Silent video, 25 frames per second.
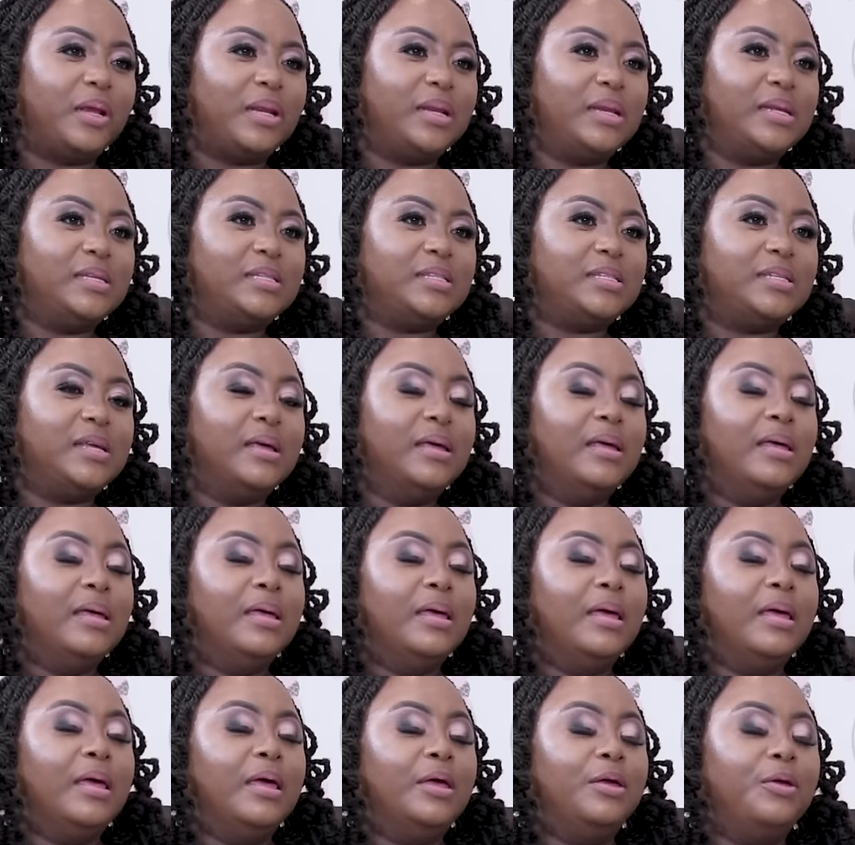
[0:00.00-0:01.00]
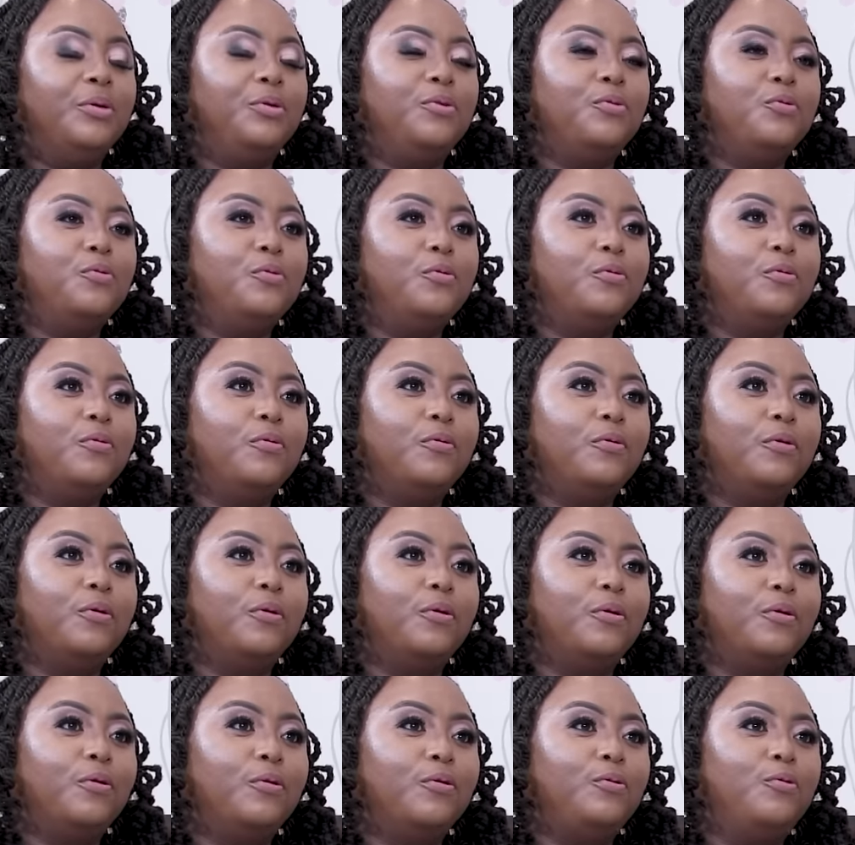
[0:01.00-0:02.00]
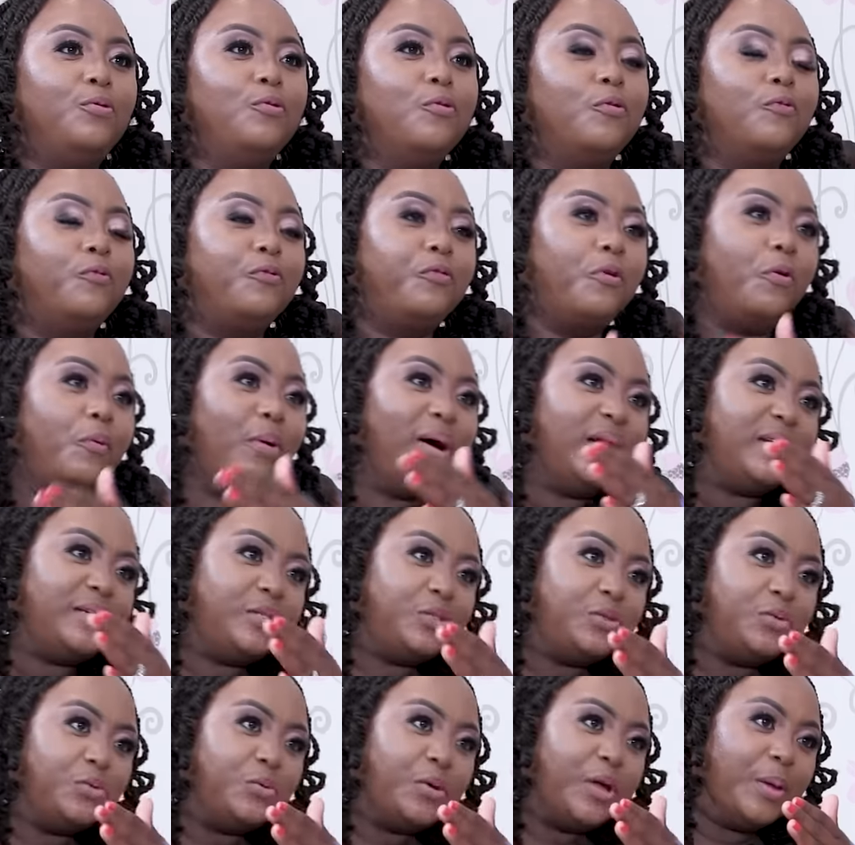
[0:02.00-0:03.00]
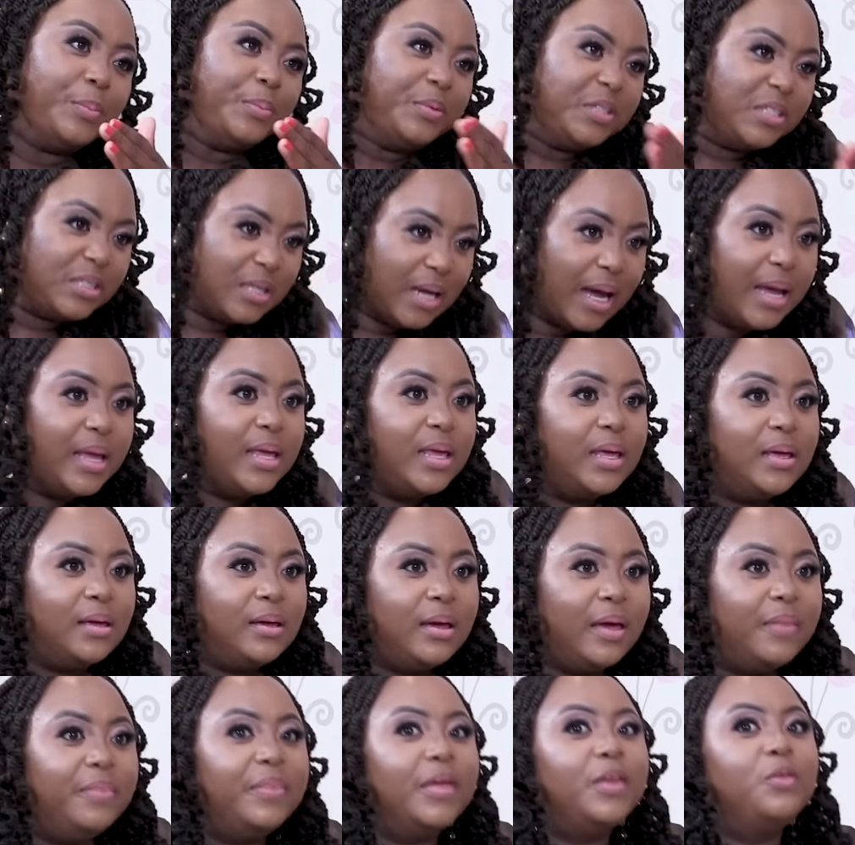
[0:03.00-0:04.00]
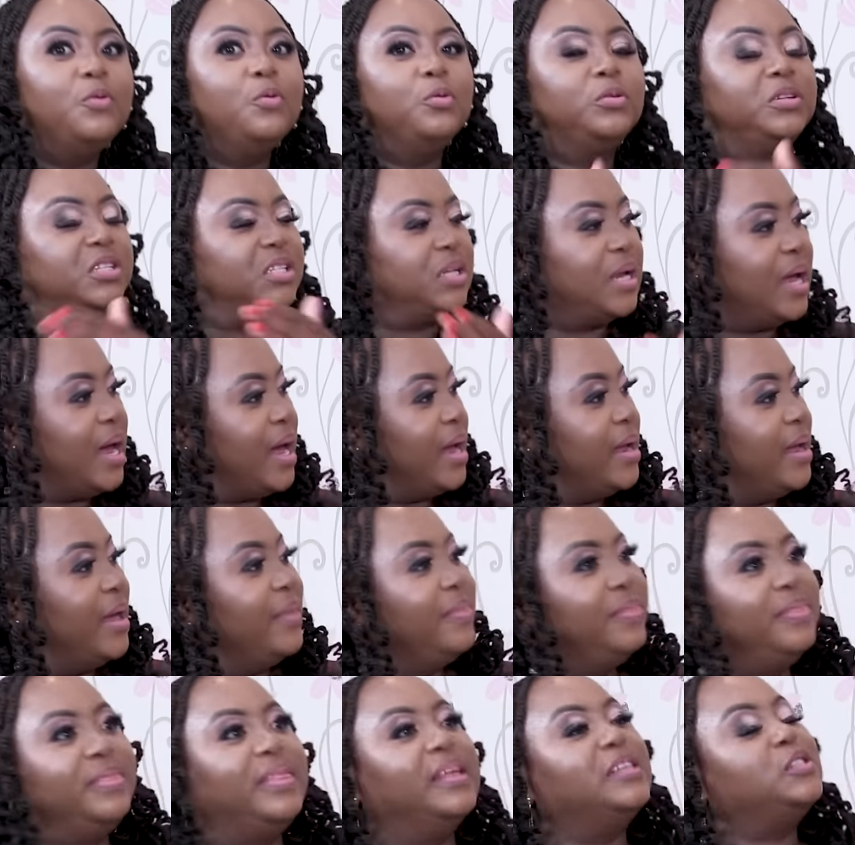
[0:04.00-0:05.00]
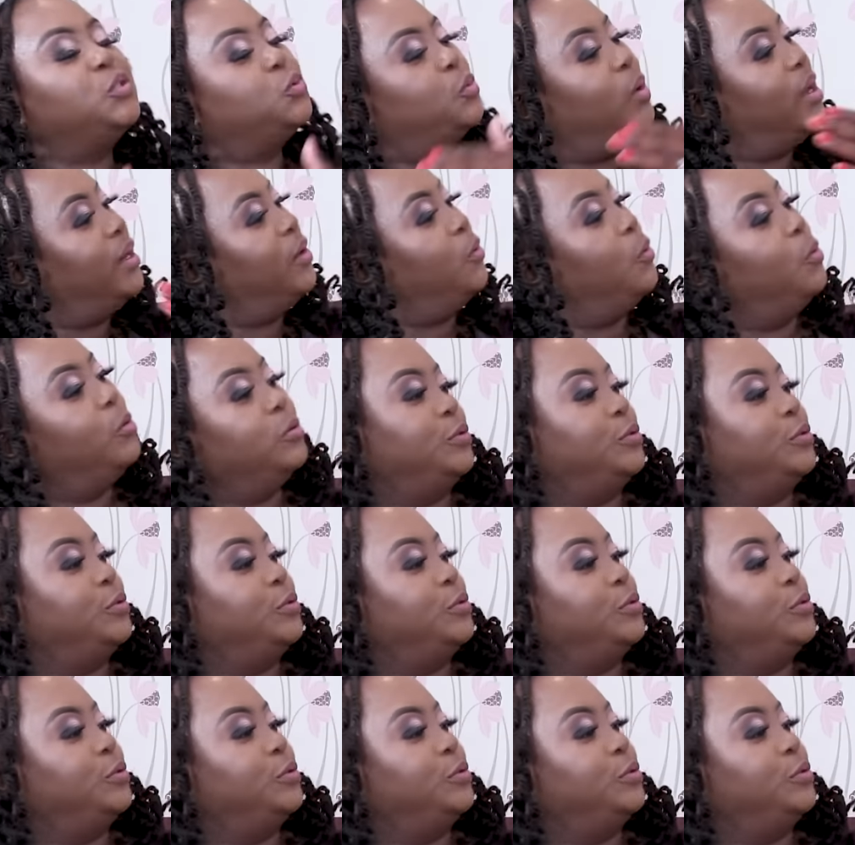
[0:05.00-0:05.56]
pregnancy, you look forward to keep trying and then you try. And this one